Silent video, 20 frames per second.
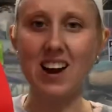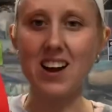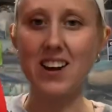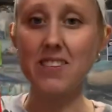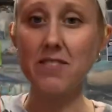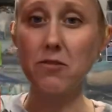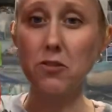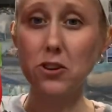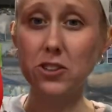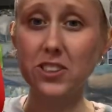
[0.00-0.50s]

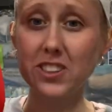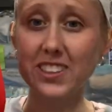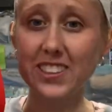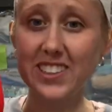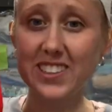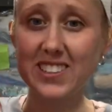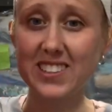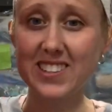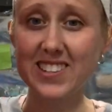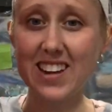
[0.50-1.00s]

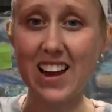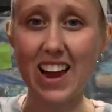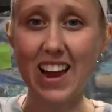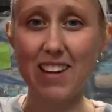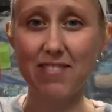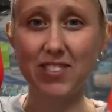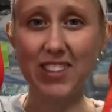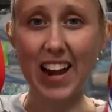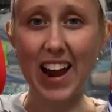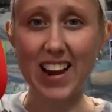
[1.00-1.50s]
unfortunately does not
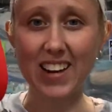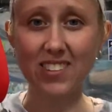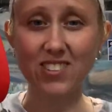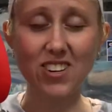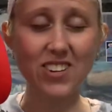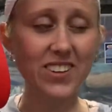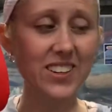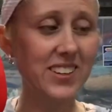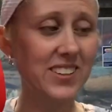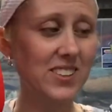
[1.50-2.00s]
have tags
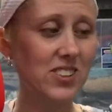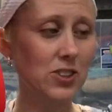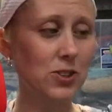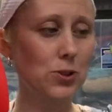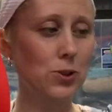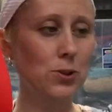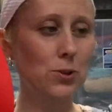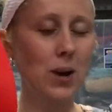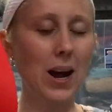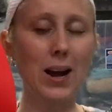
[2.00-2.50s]
on it,
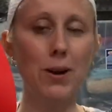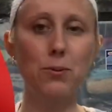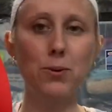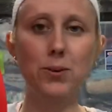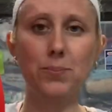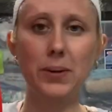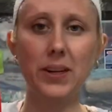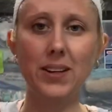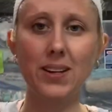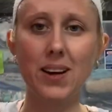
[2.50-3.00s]
so I
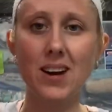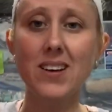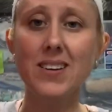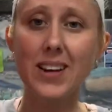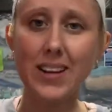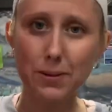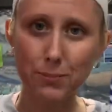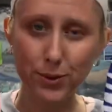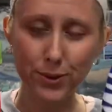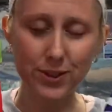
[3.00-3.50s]
will be
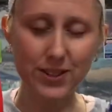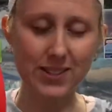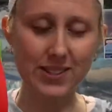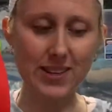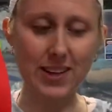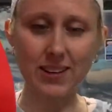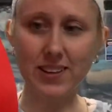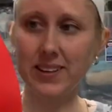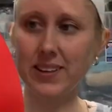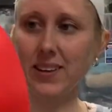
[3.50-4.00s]
unable to
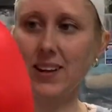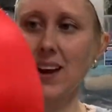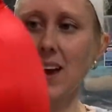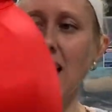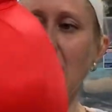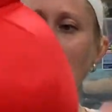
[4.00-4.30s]
sell it.